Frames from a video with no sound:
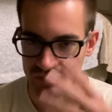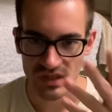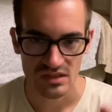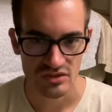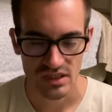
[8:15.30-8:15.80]

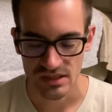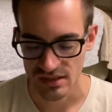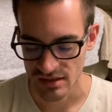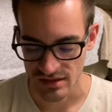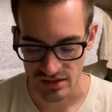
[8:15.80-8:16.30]
So again,
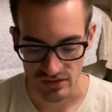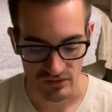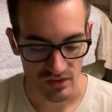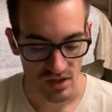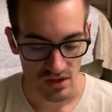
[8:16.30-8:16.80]
anything you
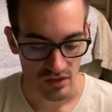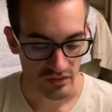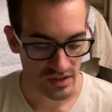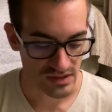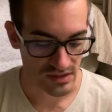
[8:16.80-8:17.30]

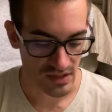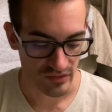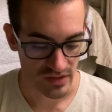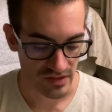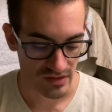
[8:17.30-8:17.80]
resonate
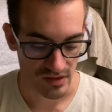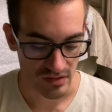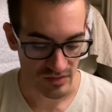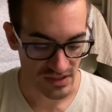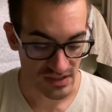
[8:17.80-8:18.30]
with,
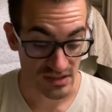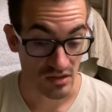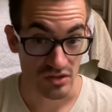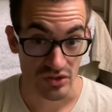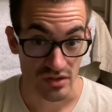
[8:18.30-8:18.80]
this is
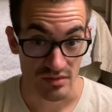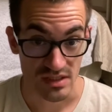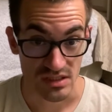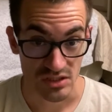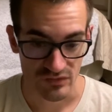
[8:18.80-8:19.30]
also the
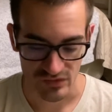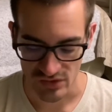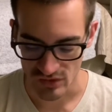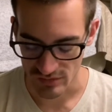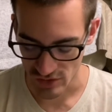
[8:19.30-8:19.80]
message for
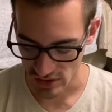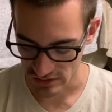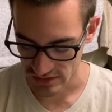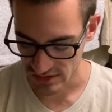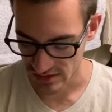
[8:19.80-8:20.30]
you. I'm called
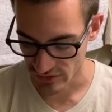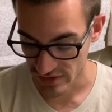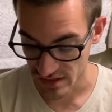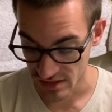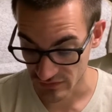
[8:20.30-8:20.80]
to
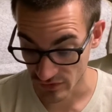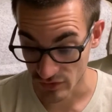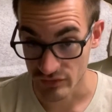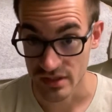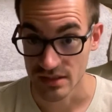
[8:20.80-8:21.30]
read this for a
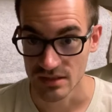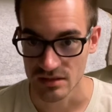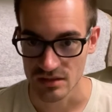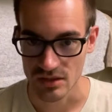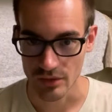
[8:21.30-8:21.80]
reason,
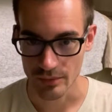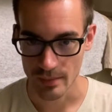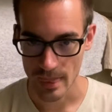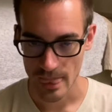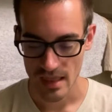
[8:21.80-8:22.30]
so
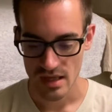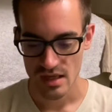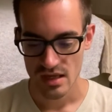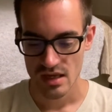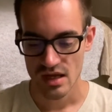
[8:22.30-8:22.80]

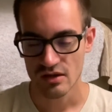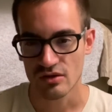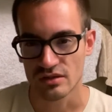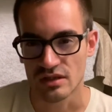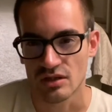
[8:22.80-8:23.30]
I'll go a
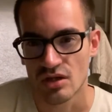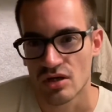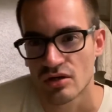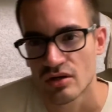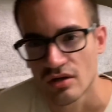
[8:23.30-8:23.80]
little
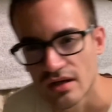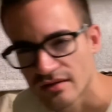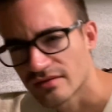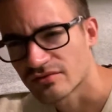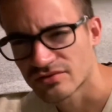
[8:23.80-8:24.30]
longer.
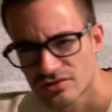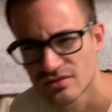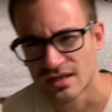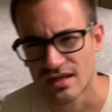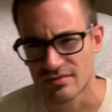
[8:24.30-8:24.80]
I don't
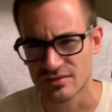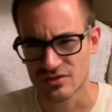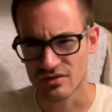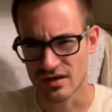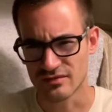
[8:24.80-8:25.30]
think I'm too
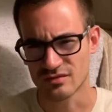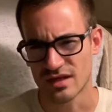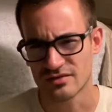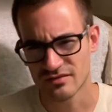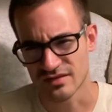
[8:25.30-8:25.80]
comfortable. I
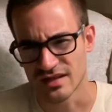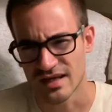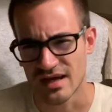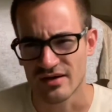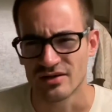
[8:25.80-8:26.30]
don't even like
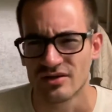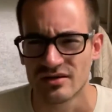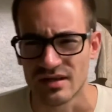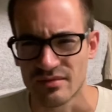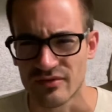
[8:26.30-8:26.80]
how I look,
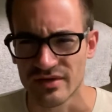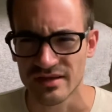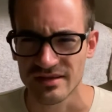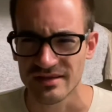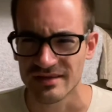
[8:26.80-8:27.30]
like my
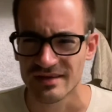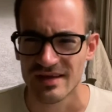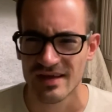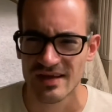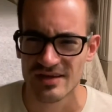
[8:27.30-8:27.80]
wrinkly look
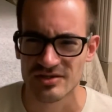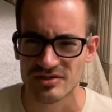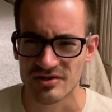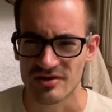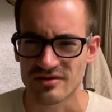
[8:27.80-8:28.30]

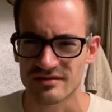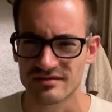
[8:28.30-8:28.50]
shirt,